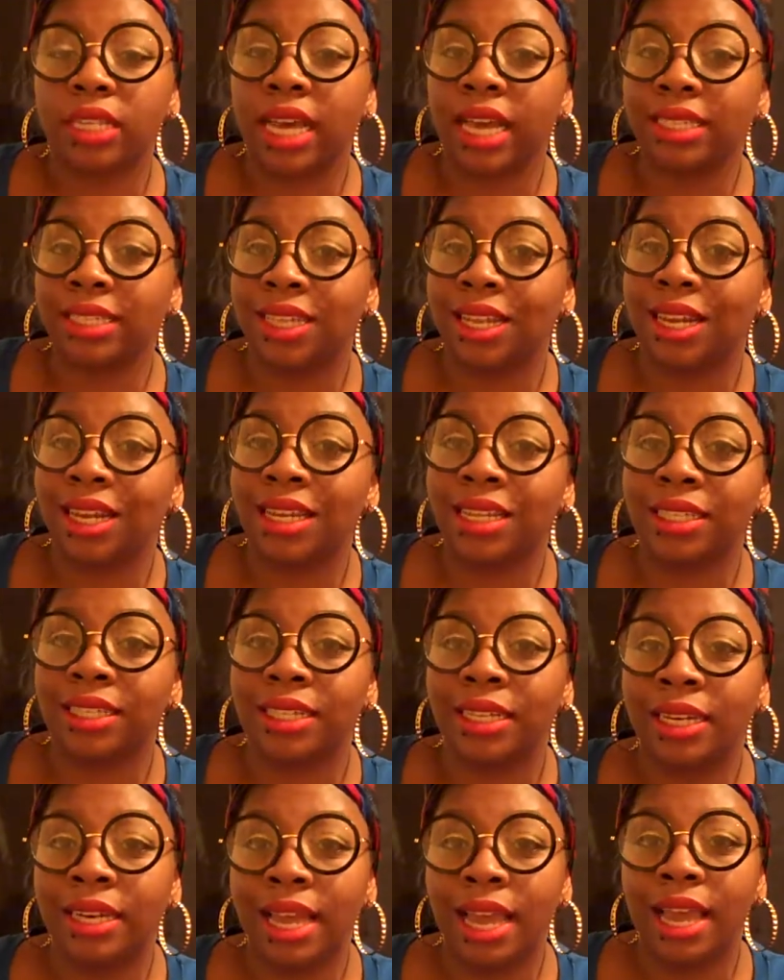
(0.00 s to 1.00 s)
as it is
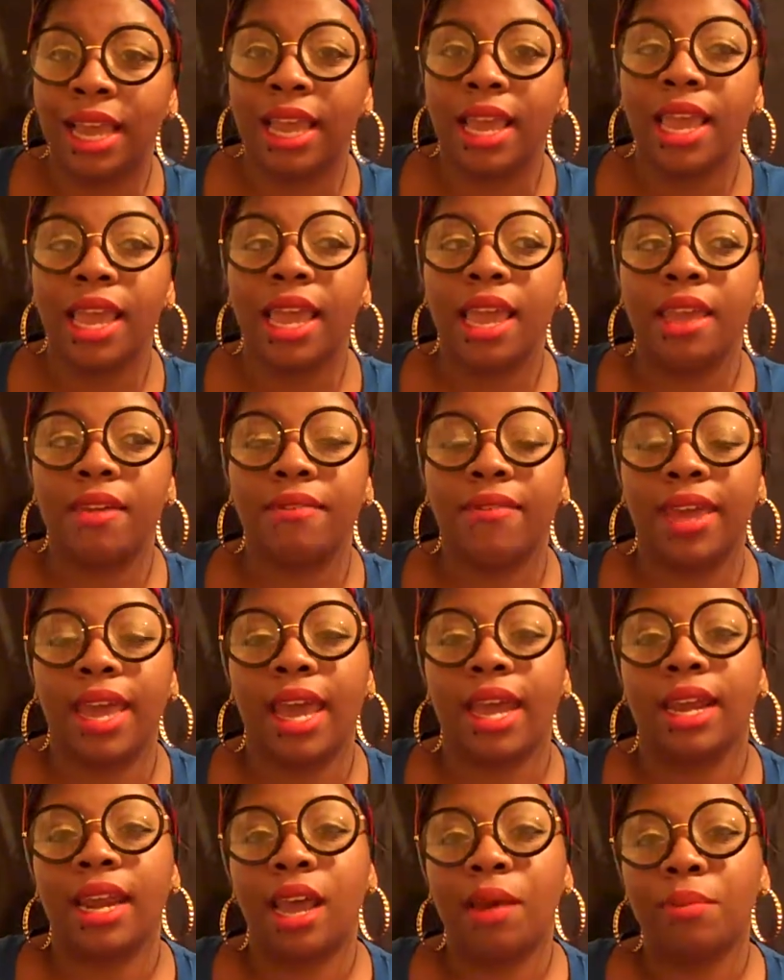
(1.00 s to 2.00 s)
today if it
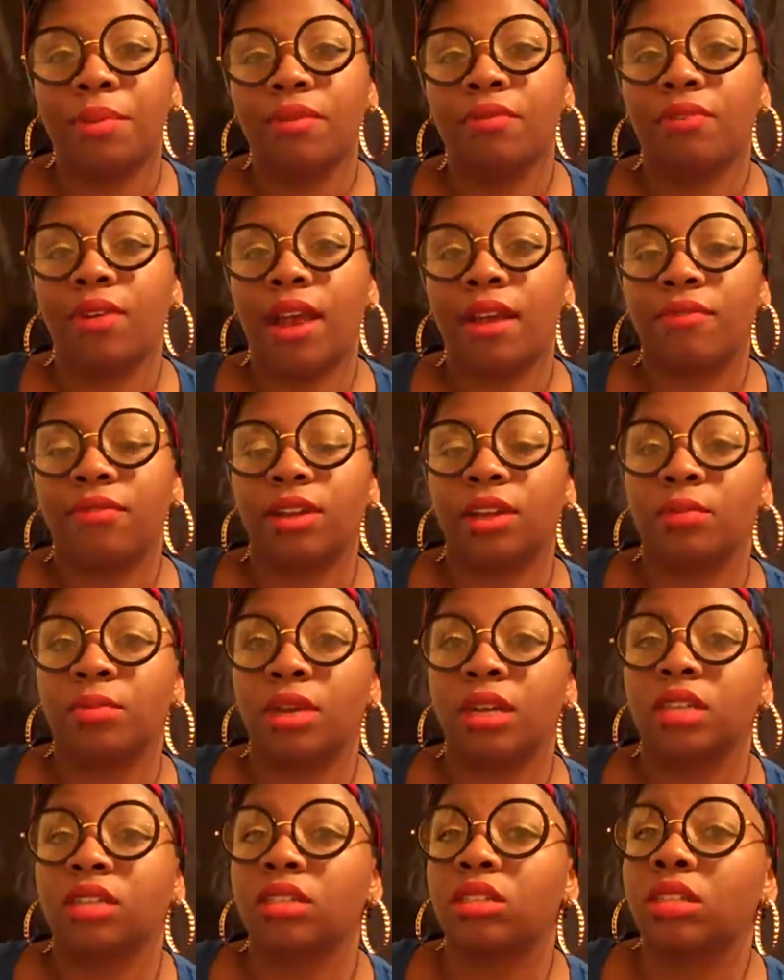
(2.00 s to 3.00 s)
had not been for African
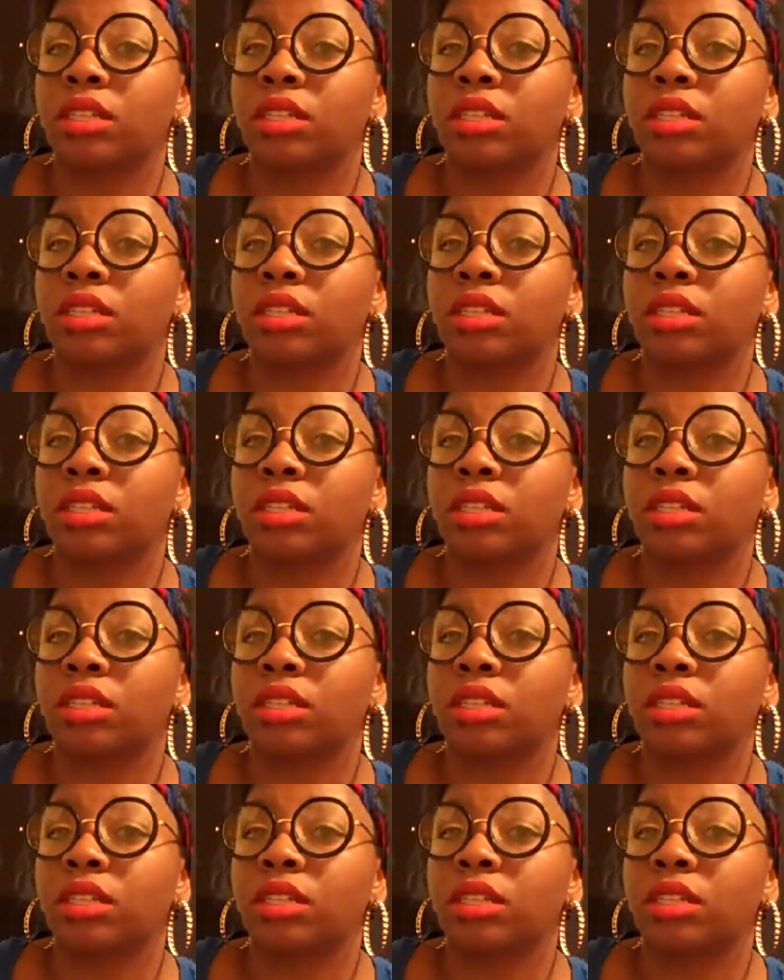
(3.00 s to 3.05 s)
Americans.